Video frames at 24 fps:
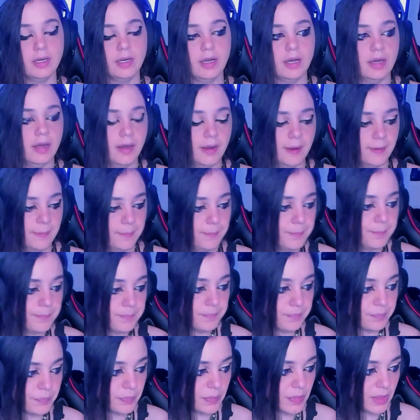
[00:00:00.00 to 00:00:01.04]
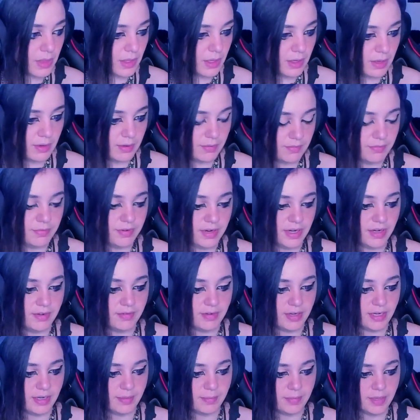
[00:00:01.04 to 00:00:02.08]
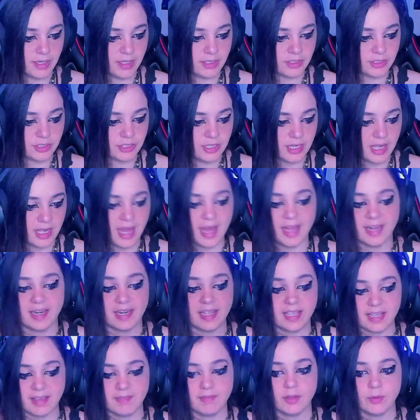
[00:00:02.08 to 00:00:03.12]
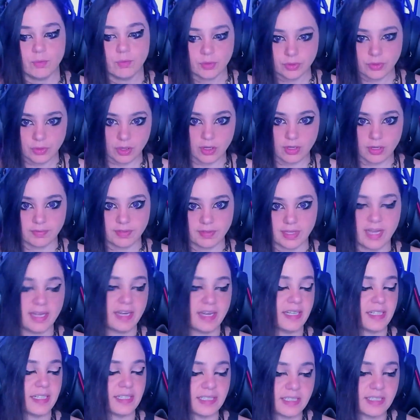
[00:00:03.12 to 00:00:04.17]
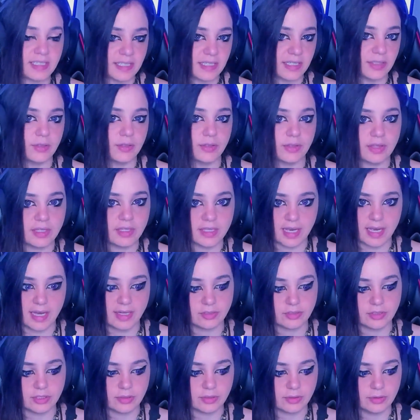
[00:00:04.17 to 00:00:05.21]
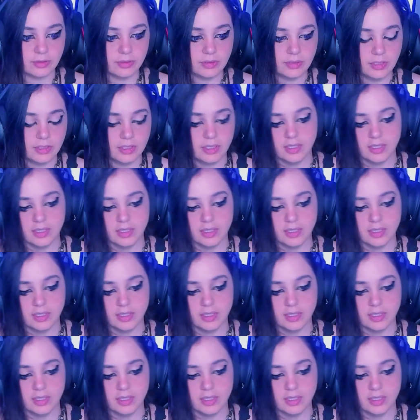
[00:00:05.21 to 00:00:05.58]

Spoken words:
Very, very much. And even with all of that, it's still theatrical.